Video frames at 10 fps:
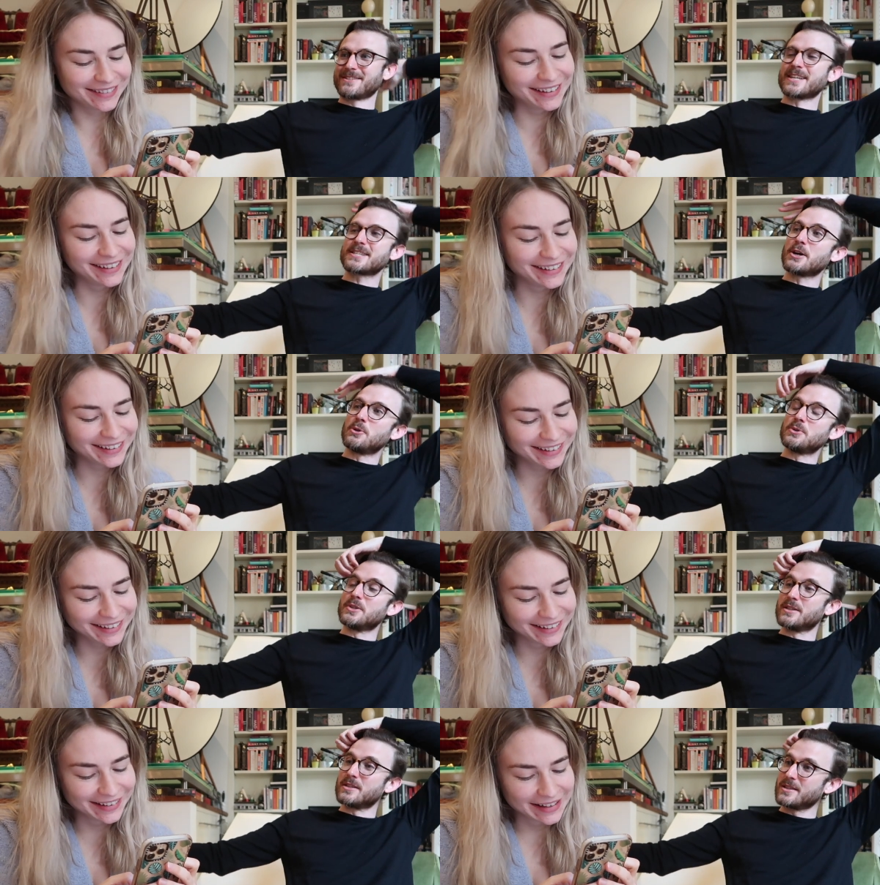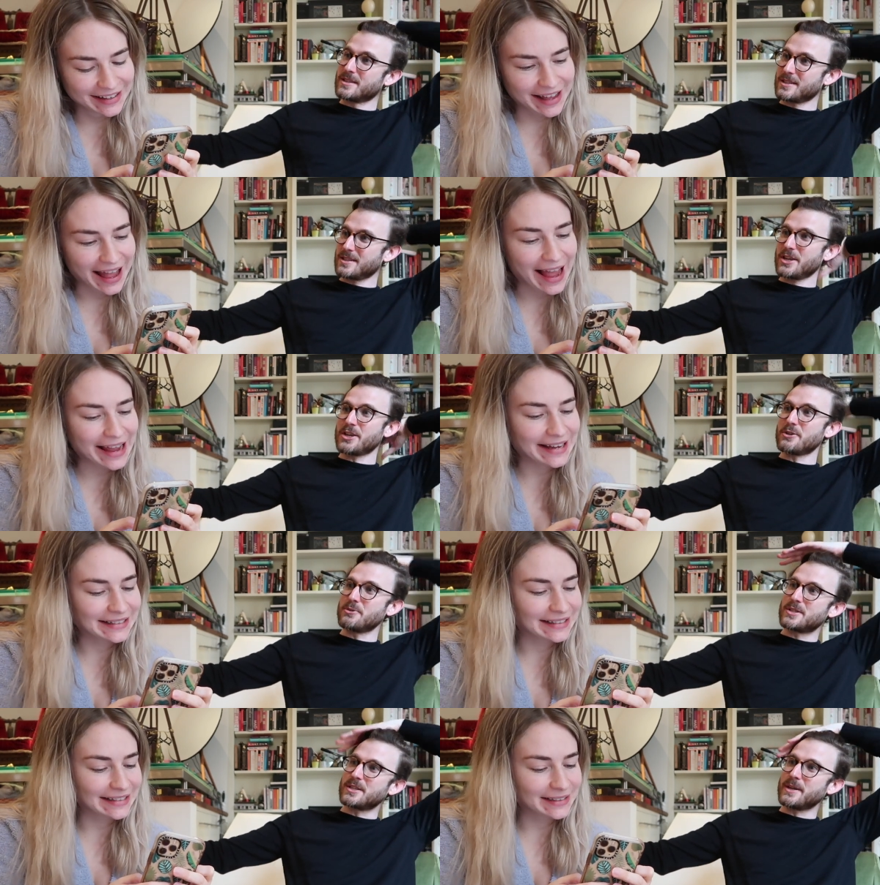Speaker 1: Nice golden eight.
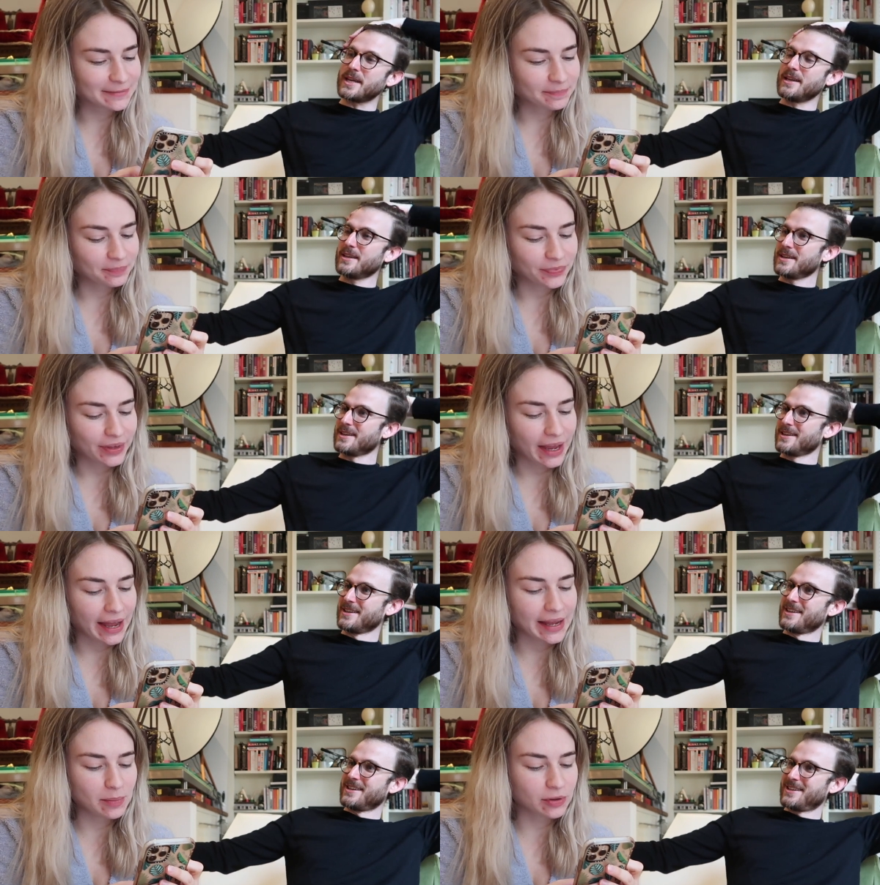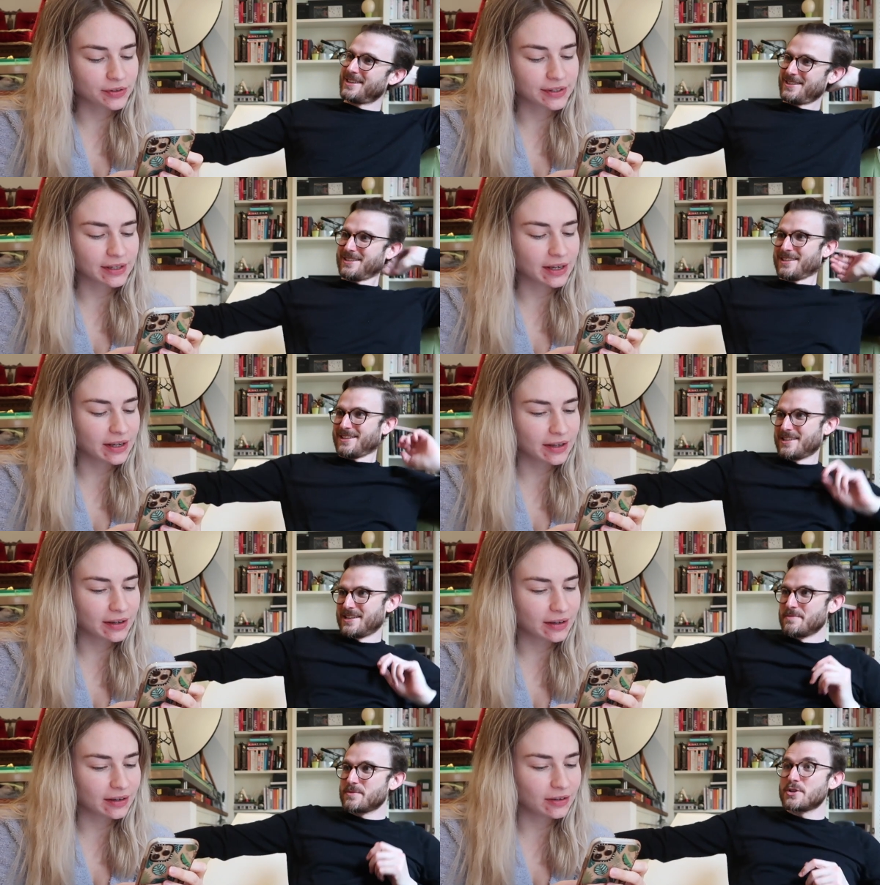Hue to it.
Speaker 2: Eight because the
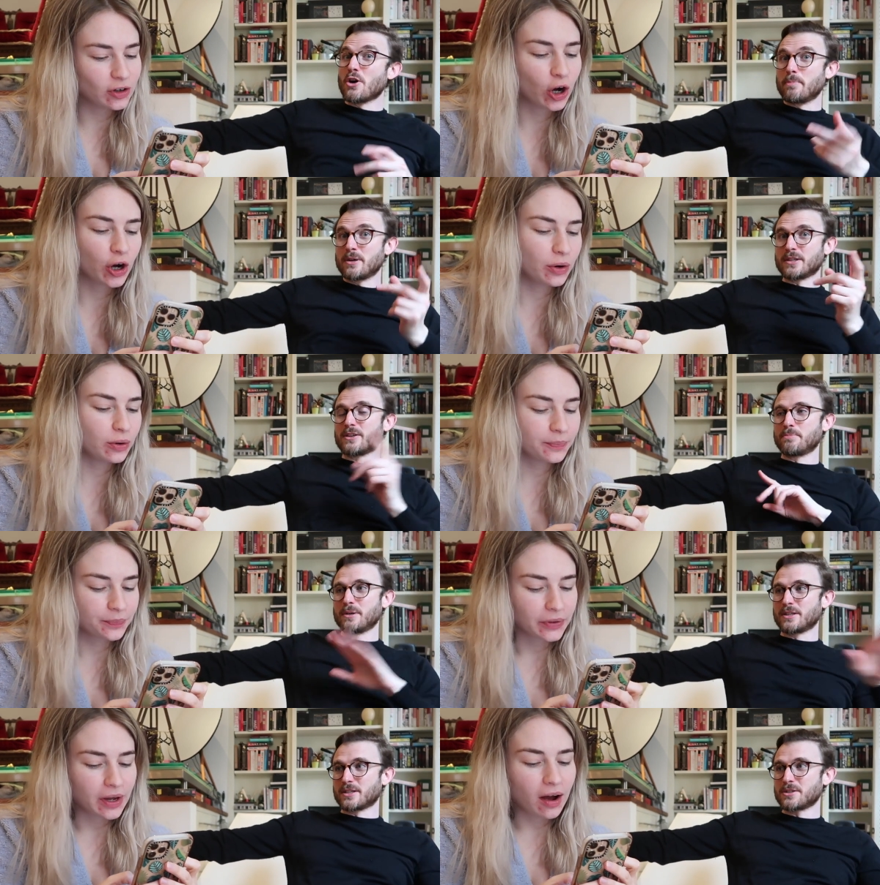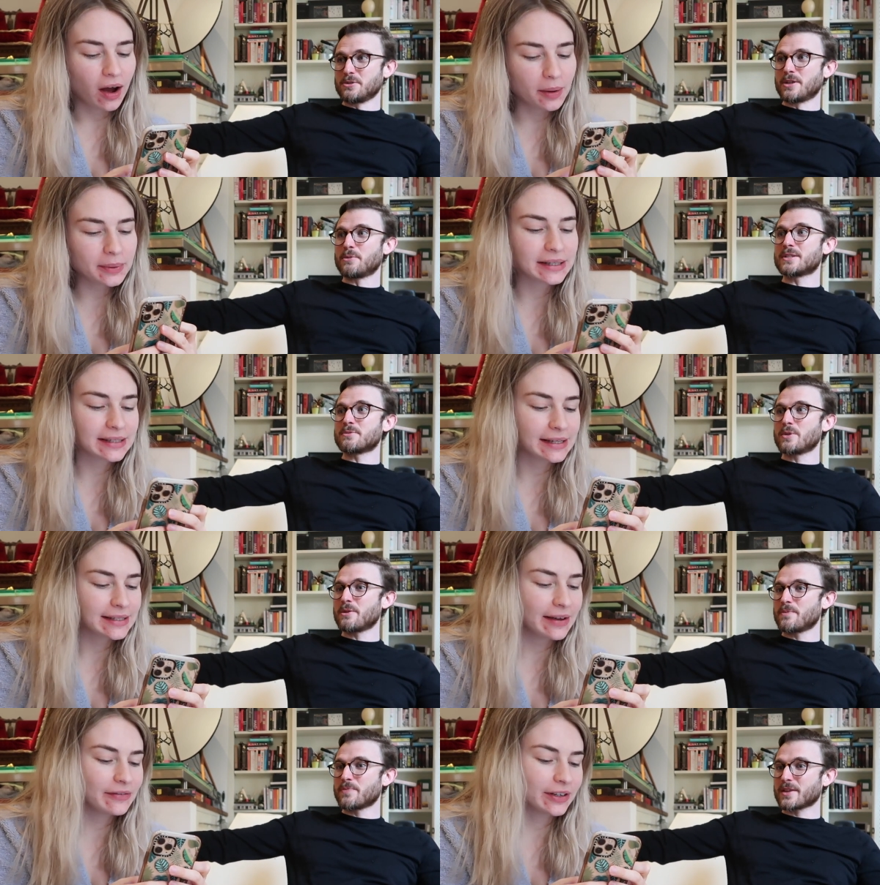
Speaker 1: not no, burnt, not burnt at
Speaker 2: all. I'm gonna say
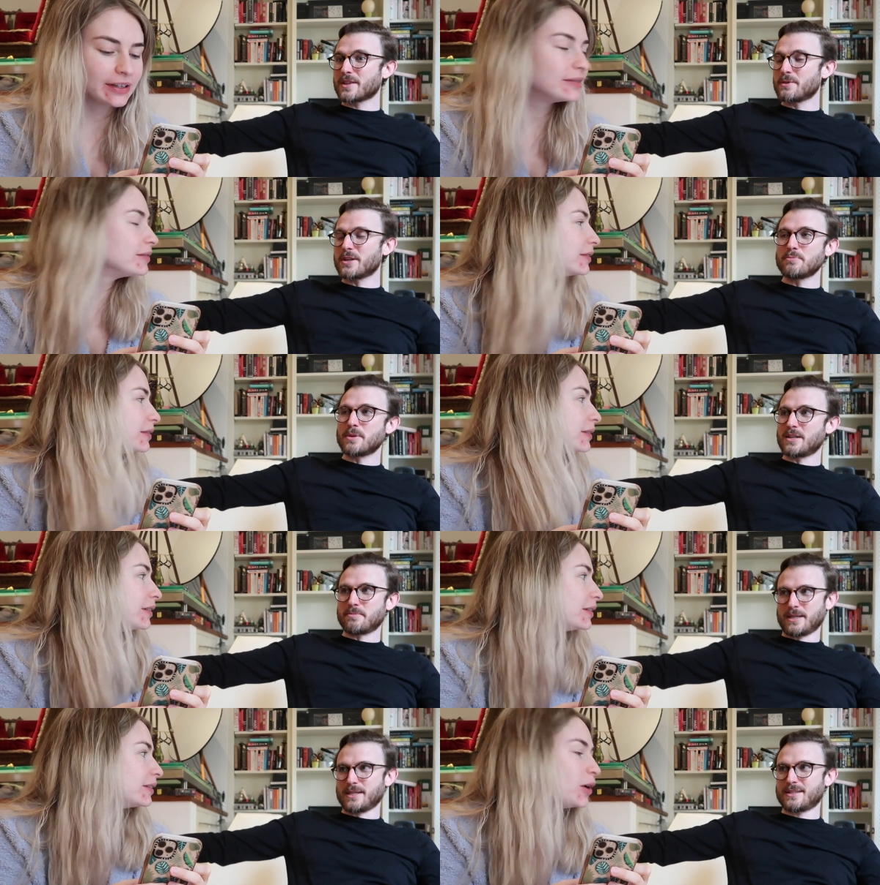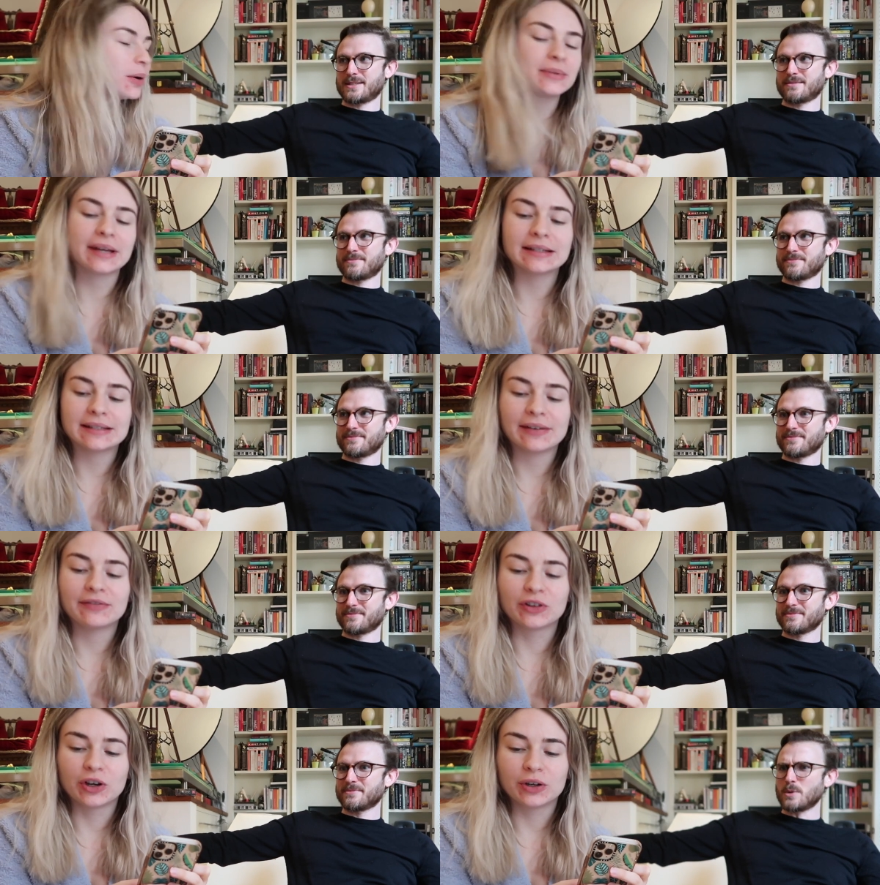seven. There were no burnt bits. No, I'm saying
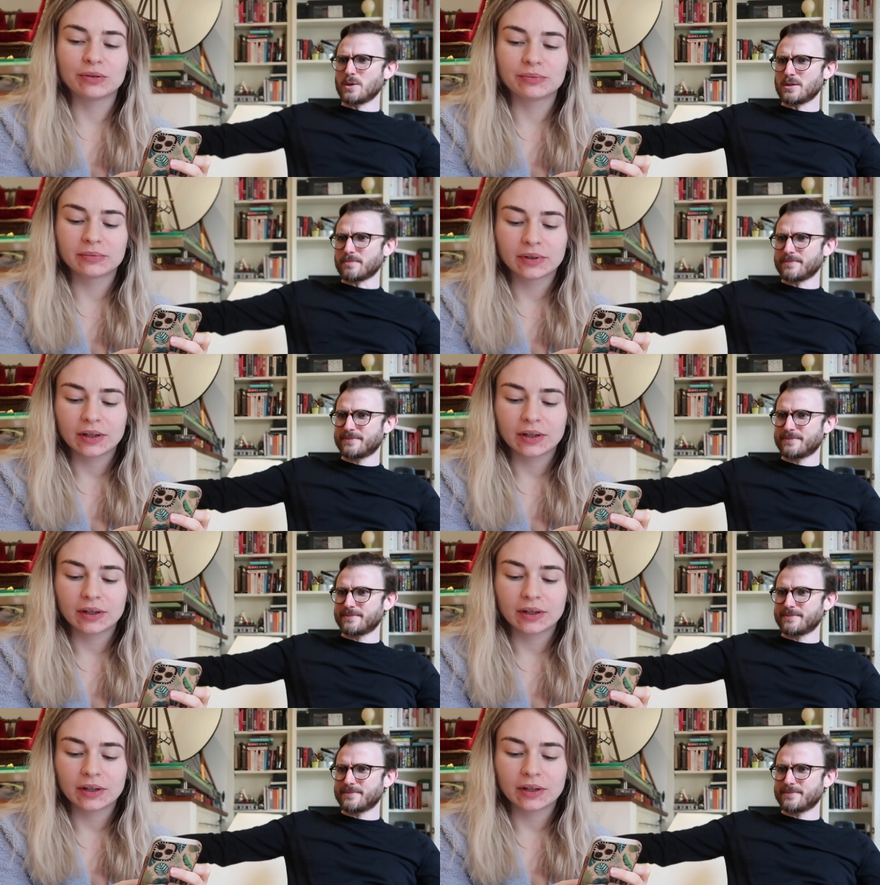seven though, what?